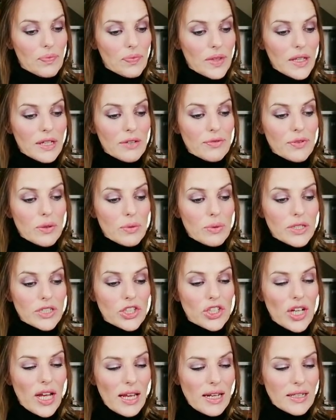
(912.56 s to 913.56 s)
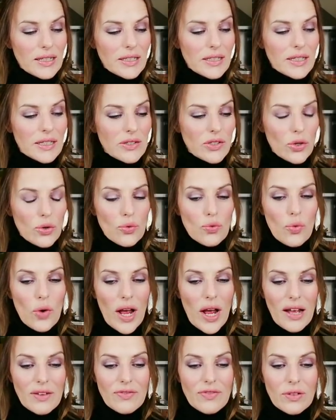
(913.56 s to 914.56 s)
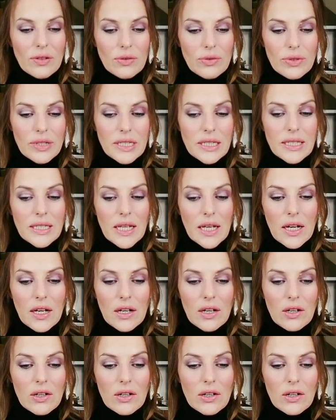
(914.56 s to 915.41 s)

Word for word: If there were jealousies or rivalries